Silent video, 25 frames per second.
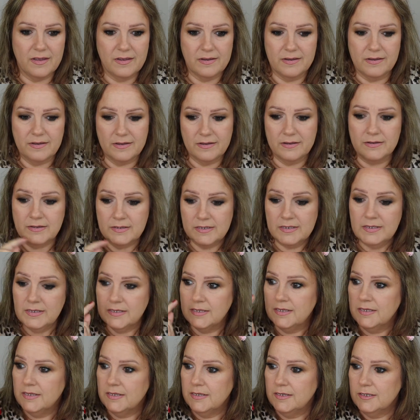uh,
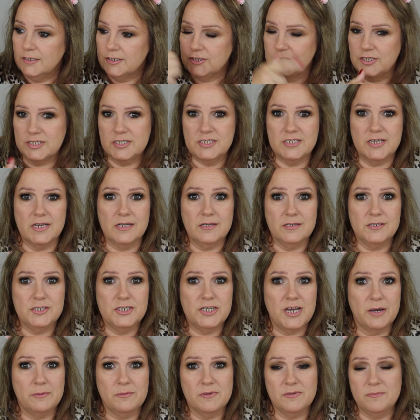just sit
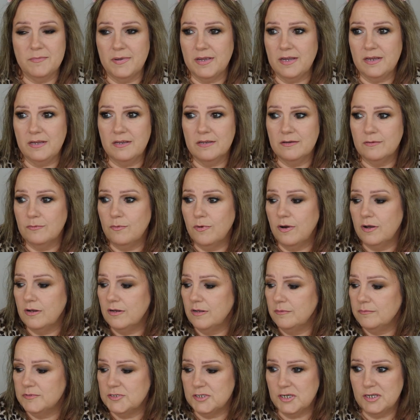and chat with me
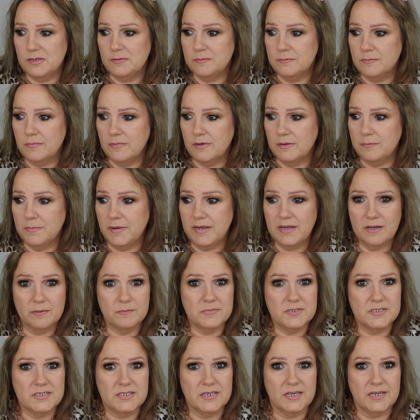while I'm doing my
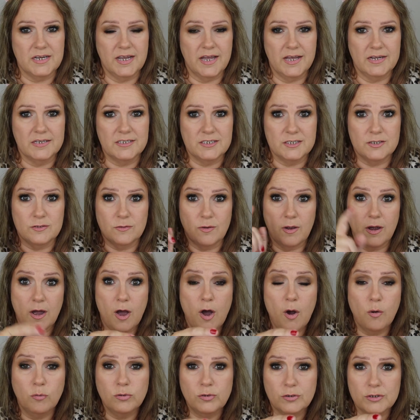makeup today, and
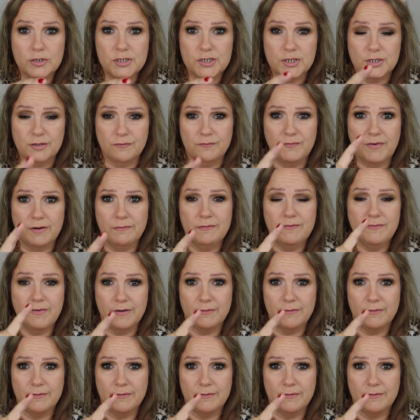hold on to the very